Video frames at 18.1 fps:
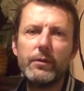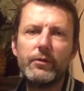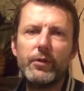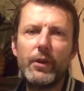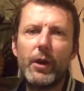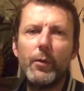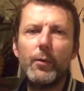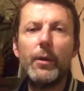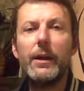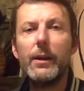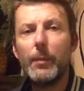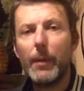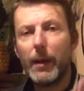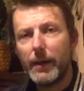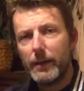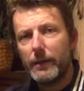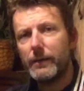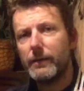So
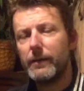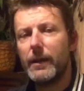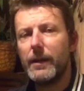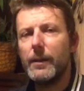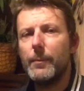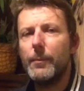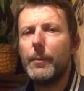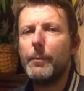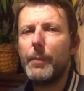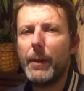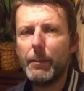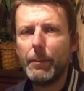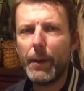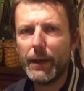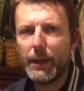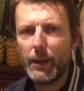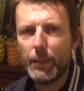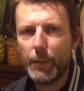anyway, get your pack